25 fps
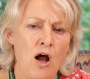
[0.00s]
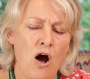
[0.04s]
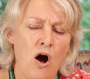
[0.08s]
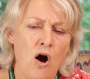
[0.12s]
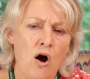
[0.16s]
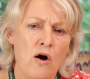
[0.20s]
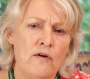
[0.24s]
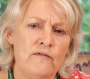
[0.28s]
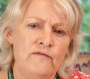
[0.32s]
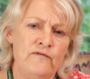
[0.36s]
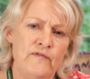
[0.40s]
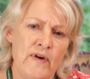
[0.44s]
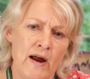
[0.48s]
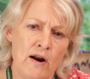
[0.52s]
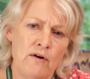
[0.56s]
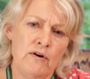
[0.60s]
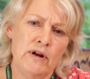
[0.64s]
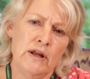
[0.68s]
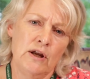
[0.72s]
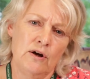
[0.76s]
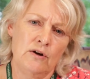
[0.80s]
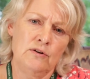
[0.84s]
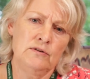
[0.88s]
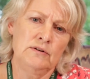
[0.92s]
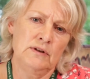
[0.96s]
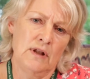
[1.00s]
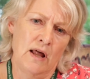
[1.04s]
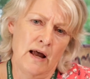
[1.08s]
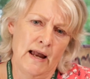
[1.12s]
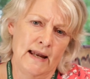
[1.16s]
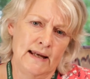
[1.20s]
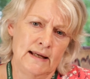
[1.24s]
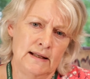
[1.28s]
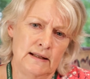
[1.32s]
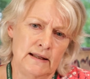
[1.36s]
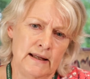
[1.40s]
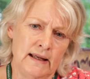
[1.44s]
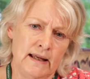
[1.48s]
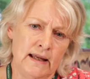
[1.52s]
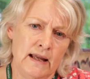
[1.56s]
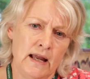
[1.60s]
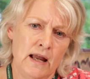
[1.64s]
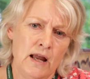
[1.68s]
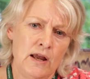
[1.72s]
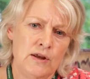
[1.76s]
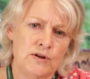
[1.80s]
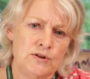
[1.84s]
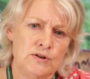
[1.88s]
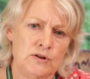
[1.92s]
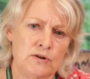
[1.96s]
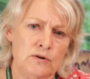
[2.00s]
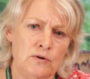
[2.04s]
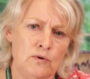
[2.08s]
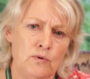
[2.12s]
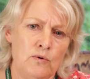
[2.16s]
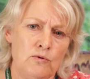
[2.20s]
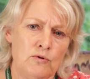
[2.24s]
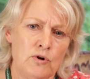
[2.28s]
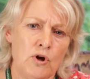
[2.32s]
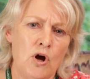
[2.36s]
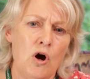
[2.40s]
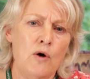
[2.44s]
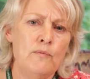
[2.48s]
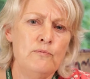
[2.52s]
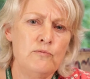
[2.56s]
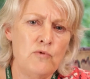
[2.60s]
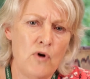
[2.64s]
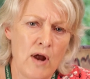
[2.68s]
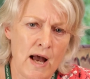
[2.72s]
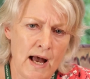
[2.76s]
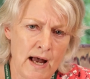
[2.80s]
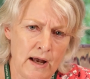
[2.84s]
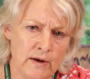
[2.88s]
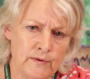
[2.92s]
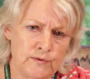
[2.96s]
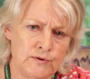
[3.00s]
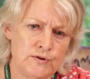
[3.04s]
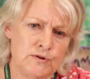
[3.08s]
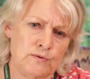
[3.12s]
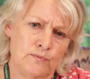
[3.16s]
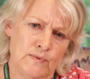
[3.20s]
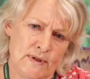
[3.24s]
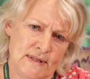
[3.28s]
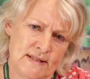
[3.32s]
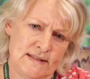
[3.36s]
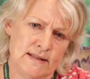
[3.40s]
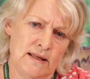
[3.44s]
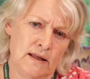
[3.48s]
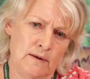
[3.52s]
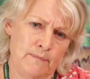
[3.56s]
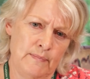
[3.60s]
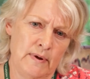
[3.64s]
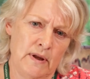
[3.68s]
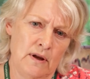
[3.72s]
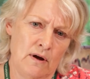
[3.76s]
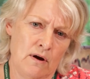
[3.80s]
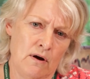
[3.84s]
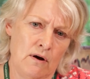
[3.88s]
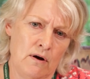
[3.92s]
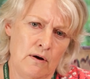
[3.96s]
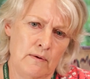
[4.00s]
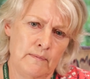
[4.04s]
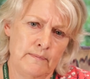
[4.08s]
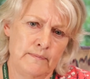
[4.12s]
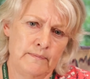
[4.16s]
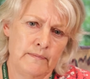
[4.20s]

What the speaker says: are very unlikely to come round with CPR.